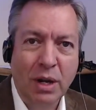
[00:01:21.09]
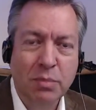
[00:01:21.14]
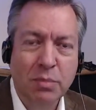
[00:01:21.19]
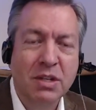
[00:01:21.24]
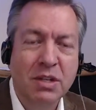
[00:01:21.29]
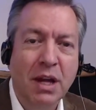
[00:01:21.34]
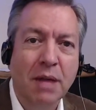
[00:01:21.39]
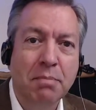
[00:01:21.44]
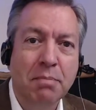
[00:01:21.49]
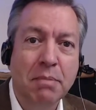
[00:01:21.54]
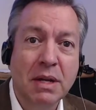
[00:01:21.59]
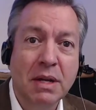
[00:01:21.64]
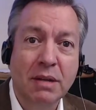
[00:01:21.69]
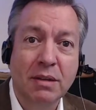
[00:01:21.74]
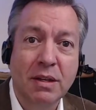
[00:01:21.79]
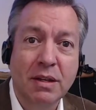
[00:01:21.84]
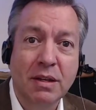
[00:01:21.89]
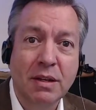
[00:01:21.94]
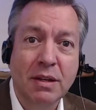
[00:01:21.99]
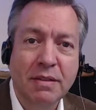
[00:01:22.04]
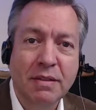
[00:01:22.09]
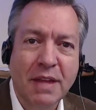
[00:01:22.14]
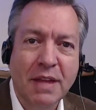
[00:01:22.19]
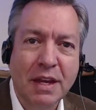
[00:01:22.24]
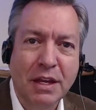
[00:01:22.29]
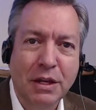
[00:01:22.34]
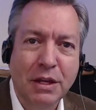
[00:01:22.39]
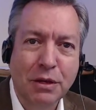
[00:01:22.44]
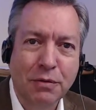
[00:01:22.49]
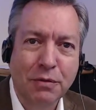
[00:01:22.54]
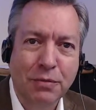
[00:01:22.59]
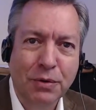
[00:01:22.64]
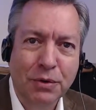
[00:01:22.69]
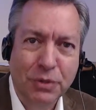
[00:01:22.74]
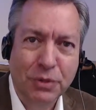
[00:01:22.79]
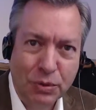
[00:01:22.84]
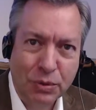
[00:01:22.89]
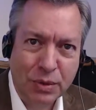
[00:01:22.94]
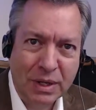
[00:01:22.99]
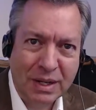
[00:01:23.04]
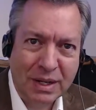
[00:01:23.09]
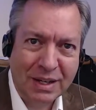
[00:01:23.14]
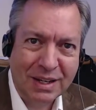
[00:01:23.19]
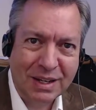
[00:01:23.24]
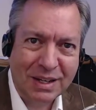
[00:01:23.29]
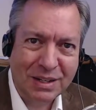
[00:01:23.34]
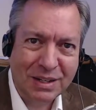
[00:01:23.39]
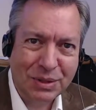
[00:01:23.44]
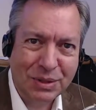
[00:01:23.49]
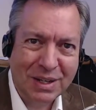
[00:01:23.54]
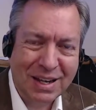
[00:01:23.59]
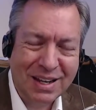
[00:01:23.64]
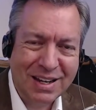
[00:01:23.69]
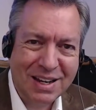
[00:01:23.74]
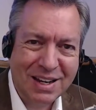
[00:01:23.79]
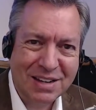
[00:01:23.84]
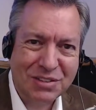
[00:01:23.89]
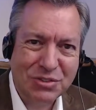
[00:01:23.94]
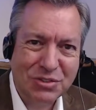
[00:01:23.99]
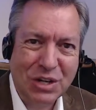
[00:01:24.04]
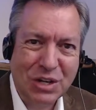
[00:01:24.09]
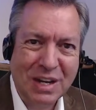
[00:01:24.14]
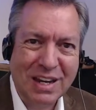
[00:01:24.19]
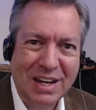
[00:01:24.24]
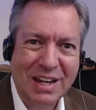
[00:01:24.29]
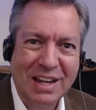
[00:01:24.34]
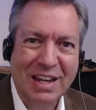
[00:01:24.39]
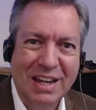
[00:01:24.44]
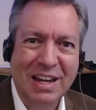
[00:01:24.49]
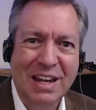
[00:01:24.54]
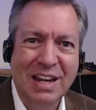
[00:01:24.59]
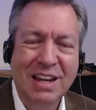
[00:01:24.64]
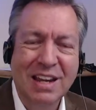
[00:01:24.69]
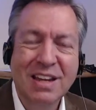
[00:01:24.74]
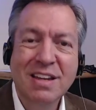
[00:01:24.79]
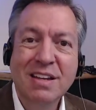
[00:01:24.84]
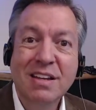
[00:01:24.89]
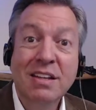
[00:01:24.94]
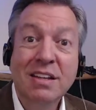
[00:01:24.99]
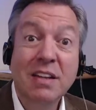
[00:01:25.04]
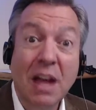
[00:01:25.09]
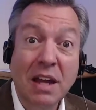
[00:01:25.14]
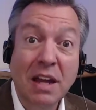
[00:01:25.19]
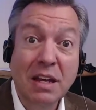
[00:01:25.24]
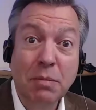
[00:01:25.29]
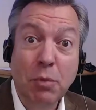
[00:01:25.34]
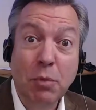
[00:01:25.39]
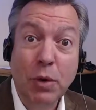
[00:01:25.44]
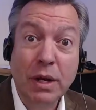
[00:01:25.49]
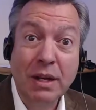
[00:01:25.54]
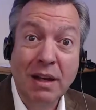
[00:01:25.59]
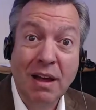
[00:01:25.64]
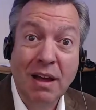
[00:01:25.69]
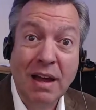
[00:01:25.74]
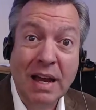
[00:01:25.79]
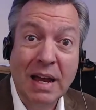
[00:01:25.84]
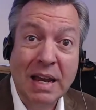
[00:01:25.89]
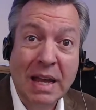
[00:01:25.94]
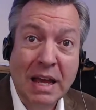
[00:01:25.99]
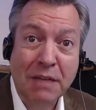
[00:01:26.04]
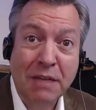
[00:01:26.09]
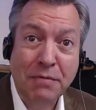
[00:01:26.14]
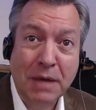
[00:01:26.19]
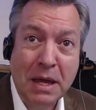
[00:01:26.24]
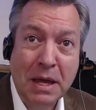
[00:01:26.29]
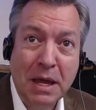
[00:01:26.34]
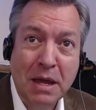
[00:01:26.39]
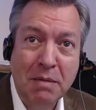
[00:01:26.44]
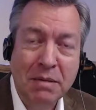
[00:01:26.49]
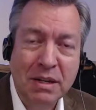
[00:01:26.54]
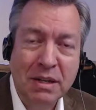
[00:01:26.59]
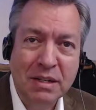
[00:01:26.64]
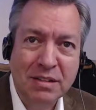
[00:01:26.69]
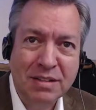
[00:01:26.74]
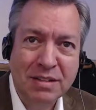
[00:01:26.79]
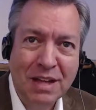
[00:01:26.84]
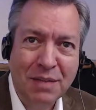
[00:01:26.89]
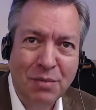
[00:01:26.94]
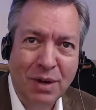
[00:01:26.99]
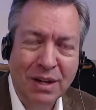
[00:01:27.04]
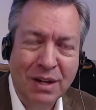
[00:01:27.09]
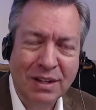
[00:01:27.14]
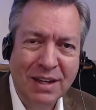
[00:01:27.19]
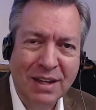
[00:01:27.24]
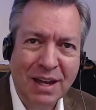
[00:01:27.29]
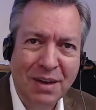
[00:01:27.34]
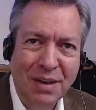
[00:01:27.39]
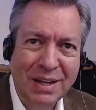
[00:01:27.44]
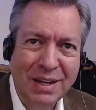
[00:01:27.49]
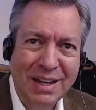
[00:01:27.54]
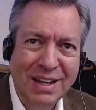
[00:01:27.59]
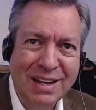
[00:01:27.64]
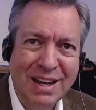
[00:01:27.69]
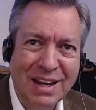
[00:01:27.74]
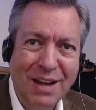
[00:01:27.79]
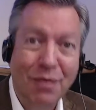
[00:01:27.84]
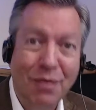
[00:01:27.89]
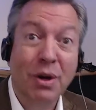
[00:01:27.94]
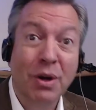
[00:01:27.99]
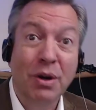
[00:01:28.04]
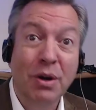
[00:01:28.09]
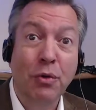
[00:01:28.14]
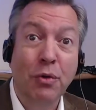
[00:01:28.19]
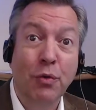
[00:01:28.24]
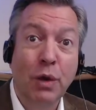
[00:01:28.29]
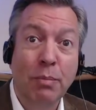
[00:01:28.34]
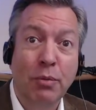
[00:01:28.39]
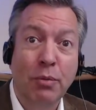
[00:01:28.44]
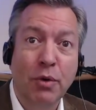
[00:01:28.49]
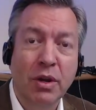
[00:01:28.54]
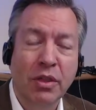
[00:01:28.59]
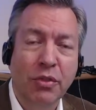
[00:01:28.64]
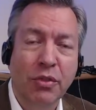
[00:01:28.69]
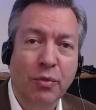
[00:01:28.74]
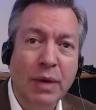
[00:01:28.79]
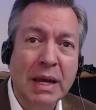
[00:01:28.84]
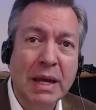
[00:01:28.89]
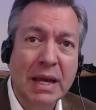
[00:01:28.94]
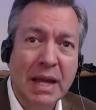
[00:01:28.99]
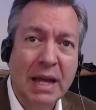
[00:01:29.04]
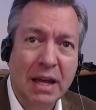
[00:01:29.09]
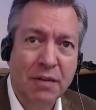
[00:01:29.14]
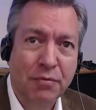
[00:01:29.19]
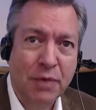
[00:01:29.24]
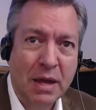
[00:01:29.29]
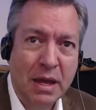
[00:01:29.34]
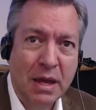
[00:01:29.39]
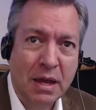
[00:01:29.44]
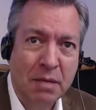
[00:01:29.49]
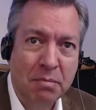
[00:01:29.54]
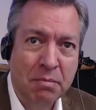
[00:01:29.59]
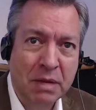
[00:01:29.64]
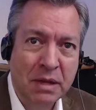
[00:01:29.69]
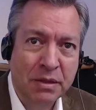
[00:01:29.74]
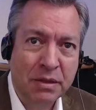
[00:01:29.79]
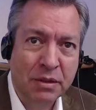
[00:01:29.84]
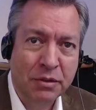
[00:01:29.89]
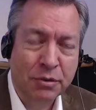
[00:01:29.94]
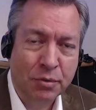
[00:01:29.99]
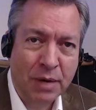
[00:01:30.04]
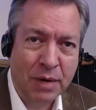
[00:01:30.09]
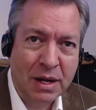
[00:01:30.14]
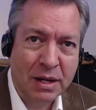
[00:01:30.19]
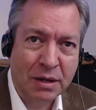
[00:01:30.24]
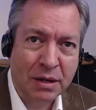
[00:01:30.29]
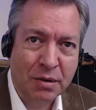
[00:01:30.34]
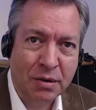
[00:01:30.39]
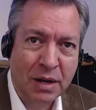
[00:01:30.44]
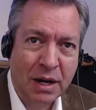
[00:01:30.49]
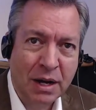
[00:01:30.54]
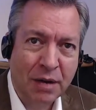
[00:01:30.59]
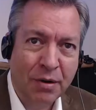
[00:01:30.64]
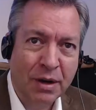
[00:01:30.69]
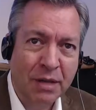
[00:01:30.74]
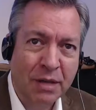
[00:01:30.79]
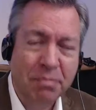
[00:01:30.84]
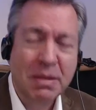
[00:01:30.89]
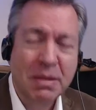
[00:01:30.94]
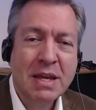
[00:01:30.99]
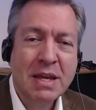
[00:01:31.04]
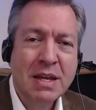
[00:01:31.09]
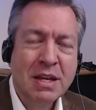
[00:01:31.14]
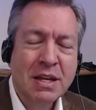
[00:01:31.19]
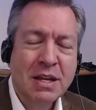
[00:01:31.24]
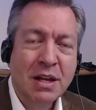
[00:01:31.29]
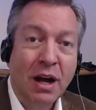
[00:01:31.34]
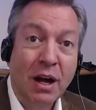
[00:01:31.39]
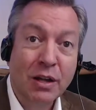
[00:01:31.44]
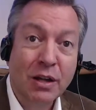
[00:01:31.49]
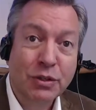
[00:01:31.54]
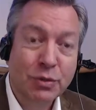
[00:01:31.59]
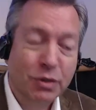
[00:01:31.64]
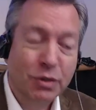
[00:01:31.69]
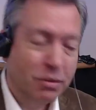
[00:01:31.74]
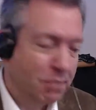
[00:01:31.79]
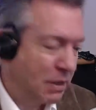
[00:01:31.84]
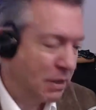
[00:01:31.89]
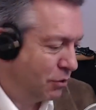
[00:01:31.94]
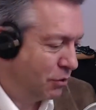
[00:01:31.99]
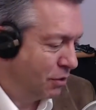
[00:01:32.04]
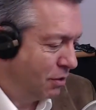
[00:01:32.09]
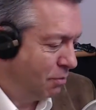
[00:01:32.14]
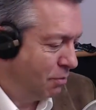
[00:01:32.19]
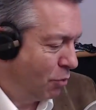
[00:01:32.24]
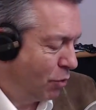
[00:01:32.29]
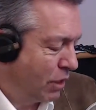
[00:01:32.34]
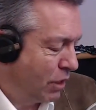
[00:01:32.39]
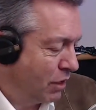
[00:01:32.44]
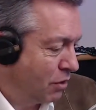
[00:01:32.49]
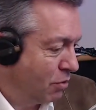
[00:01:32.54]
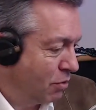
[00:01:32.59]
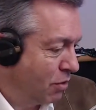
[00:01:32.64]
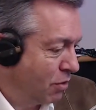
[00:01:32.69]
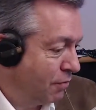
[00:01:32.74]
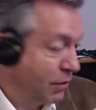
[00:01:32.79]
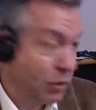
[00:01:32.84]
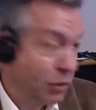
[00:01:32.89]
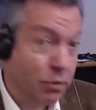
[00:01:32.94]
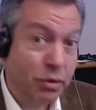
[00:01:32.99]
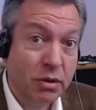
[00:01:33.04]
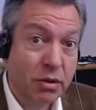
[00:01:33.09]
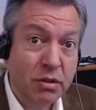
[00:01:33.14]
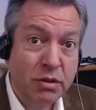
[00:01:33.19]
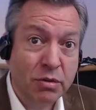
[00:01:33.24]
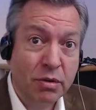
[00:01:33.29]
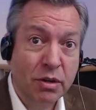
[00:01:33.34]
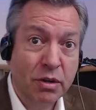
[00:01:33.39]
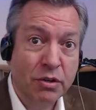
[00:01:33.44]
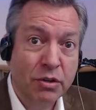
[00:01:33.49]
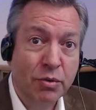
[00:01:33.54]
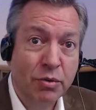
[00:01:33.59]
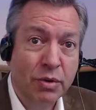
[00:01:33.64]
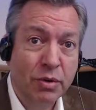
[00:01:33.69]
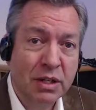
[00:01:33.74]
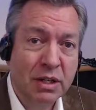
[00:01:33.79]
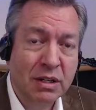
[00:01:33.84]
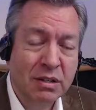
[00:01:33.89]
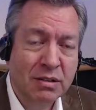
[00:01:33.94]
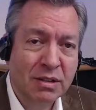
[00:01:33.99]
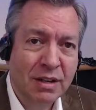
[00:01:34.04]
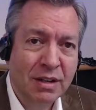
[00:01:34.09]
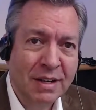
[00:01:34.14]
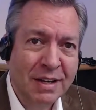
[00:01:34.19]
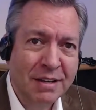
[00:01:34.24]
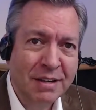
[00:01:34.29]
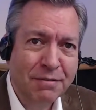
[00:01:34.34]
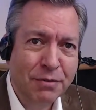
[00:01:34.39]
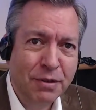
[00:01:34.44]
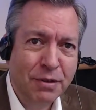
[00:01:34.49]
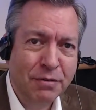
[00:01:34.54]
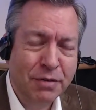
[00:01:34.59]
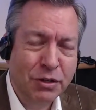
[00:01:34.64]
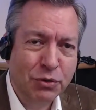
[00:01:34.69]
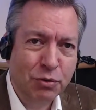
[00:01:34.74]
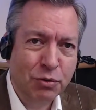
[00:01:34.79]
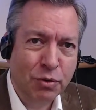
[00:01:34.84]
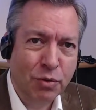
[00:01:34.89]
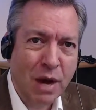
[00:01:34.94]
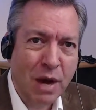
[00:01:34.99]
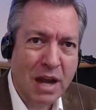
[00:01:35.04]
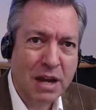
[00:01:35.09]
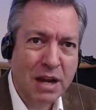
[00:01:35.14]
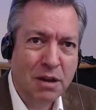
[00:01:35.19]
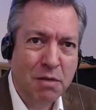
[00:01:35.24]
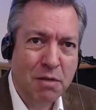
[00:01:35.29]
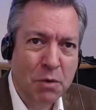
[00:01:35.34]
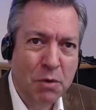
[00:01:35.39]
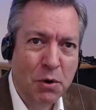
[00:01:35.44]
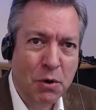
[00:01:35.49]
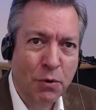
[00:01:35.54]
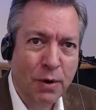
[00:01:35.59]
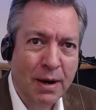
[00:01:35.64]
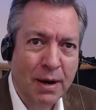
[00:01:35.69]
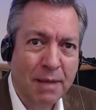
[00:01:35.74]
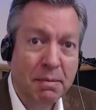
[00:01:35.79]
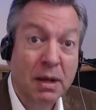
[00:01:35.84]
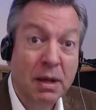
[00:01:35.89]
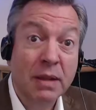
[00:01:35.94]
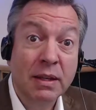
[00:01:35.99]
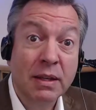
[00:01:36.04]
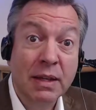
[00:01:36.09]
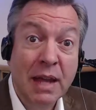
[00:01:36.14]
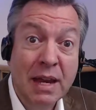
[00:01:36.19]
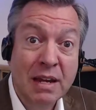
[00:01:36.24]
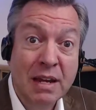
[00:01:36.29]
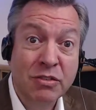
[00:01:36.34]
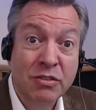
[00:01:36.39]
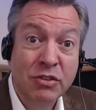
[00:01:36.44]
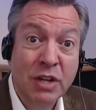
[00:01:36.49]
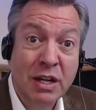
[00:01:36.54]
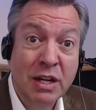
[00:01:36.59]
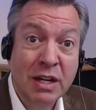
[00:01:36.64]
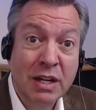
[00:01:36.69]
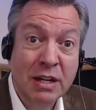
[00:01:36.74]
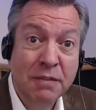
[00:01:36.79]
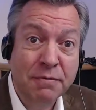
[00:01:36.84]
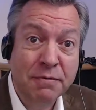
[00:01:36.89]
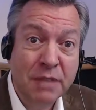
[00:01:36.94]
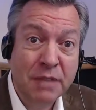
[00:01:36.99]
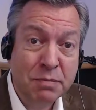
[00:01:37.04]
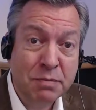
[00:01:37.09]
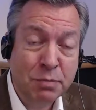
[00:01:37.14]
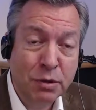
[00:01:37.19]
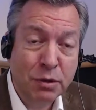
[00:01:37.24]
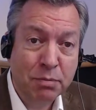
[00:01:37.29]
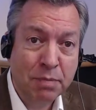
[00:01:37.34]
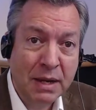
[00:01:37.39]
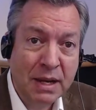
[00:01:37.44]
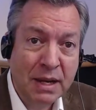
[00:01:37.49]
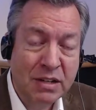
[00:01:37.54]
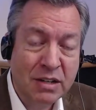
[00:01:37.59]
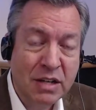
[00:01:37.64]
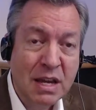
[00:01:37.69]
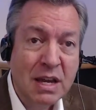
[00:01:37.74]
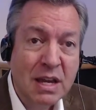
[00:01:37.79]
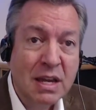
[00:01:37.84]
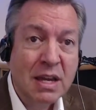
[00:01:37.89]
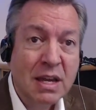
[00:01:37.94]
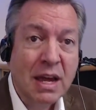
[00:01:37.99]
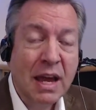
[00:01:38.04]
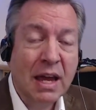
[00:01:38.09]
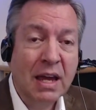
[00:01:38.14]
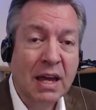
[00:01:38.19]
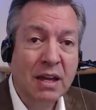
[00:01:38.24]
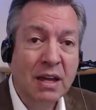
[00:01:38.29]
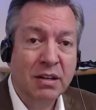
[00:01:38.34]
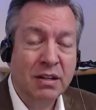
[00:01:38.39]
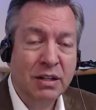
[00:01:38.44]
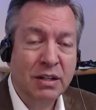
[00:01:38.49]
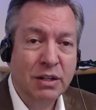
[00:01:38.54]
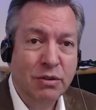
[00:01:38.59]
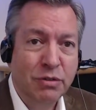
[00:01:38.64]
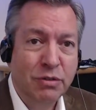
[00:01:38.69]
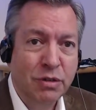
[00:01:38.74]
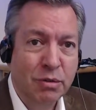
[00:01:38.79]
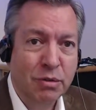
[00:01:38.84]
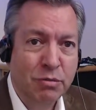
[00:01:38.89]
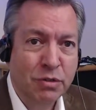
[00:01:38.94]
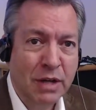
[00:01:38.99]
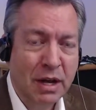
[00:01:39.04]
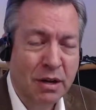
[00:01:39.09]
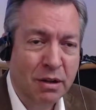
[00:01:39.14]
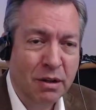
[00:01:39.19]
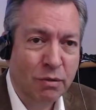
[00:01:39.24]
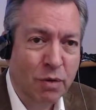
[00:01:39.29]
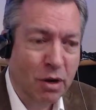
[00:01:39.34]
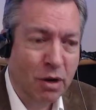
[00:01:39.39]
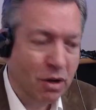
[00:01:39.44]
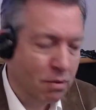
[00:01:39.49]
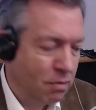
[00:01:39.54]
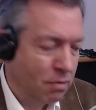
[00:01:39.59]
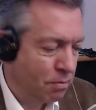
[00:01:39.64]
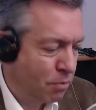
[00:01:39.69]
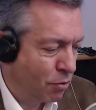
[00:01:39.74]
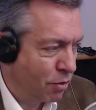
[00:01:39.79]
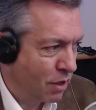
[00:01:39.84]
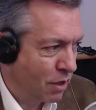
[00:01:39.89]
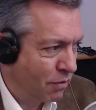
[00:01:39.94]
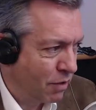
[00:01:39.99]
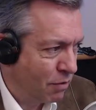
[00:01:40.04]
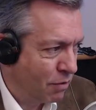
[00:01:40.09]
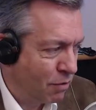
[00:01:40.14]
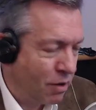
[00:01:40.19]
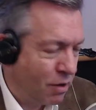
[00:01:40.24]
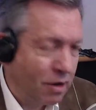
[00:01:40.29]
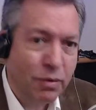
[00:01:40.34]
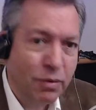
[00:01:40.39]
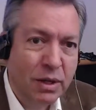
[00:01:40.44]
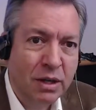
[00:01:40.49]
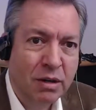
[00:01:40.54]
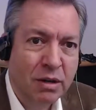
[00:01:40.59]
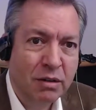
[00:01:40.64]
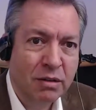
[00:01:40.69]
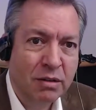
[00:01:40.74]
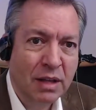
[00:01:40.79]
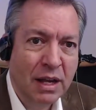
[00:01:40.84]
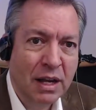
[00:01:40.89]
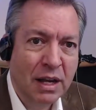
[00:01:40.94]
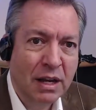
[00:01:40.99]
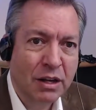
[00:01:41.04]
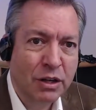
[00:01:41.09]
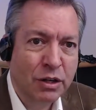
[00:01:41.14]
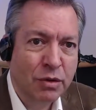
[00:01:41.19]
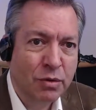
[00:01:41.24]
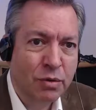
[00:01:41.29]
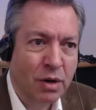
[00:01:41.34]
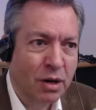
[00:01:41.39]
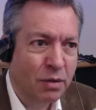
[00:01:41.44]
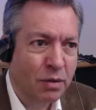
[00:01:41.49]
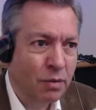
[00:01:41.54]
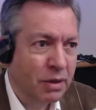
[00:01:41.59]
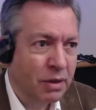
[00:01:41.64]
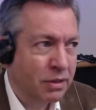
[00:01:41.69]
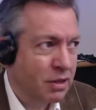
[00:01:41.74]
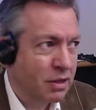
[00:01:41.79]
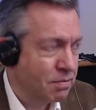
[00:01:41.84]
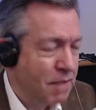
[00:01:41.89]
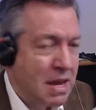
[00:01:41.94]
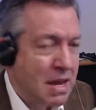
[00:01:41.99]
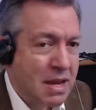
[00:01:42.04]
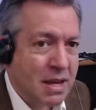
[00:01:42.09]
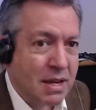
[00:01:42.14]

I'm Scott Micklin. Thank you for tuning in to KSJE 90.9 FM in San Juan County and now 103.3 FM in the Durango area. Also, a special good morning to our viewers who are joining us live for the visual radio program on the KSJE Facebook page and YouTube channel. Welcome aboard, everyone. We are glad you are with us.